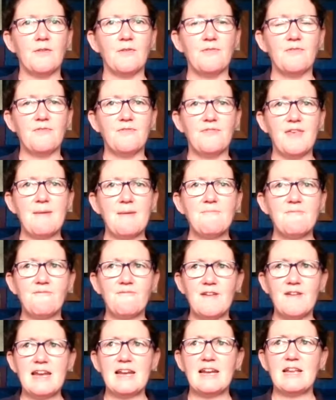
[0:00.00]
them
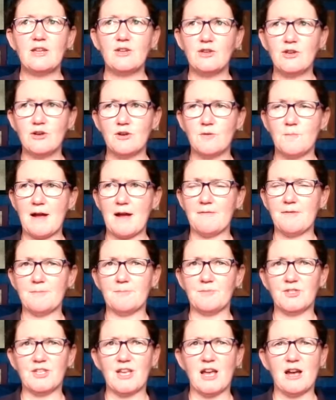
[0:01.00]
feeling good about
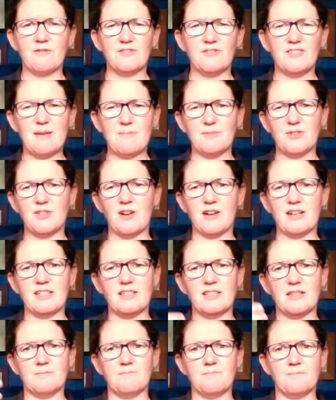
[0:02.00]
themselves, them starting
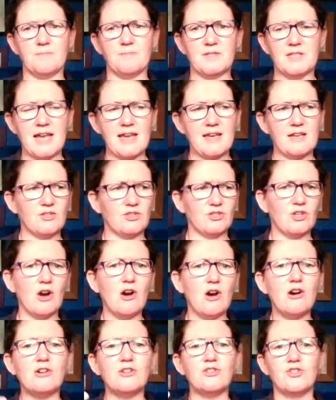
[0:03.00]
to take
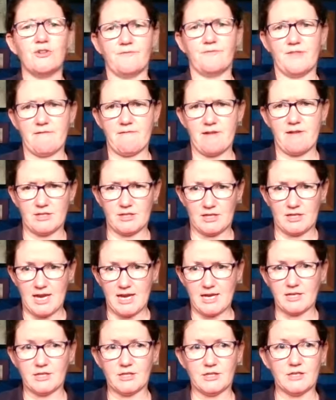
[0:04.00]
charge of their
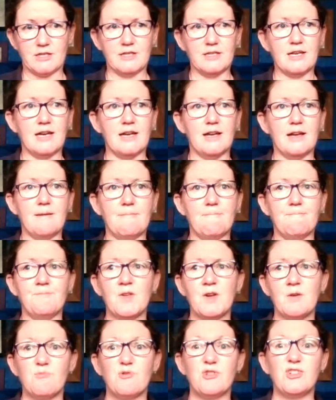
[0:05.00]
education,
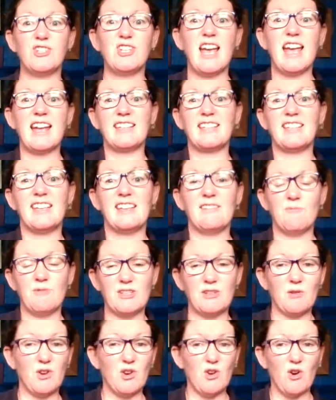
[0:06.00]
projecting. We
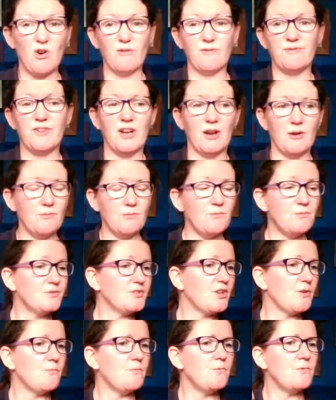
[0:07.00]
do a lot of, you know,
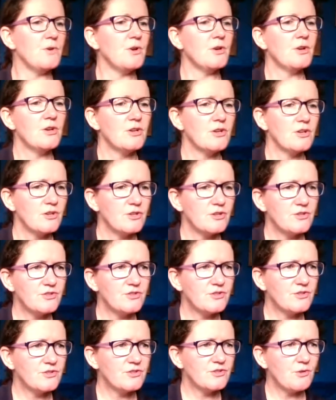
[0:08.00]
so
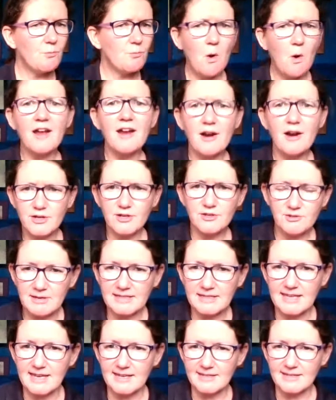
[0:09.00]
why are you
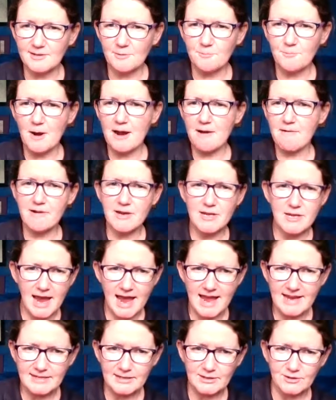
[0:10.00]
doing this? So where are you
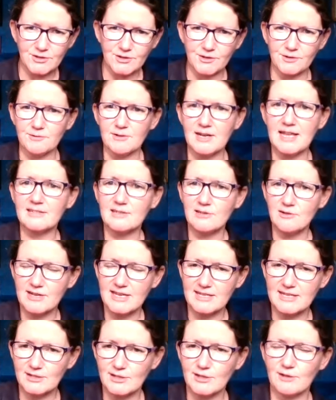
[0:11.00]
heading to? Let's look
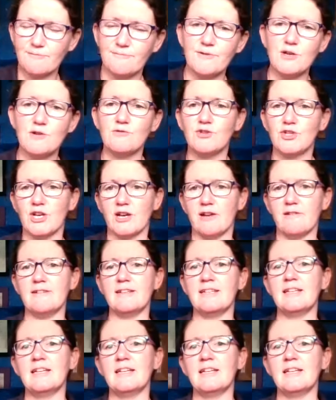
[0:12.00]
into the future,